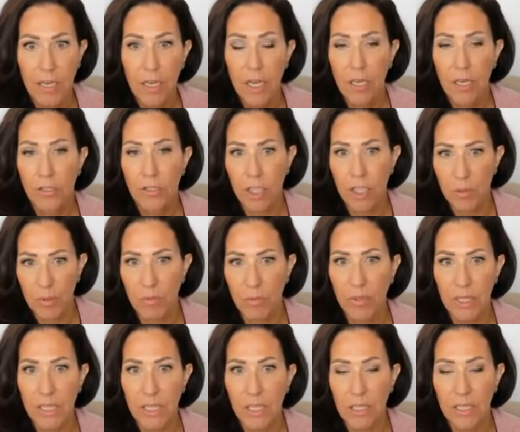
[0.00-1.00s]
So to be
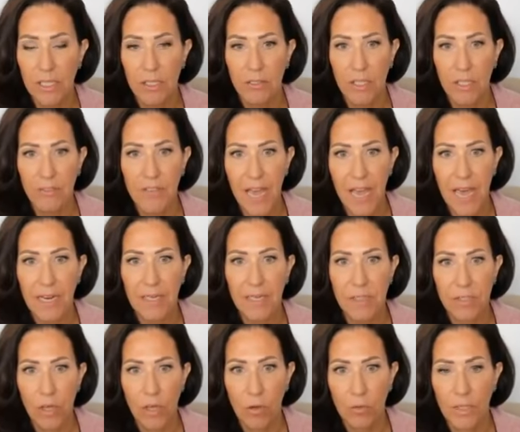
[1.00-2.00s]
really clear that is
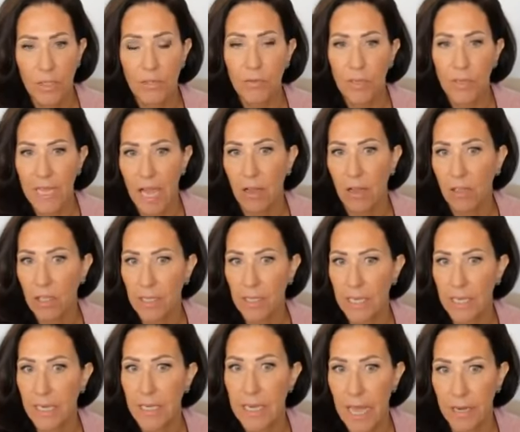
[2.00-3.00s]
only for
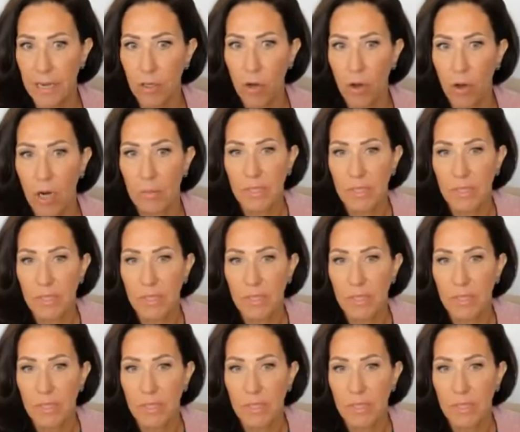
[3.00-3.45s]
calculating net carbs,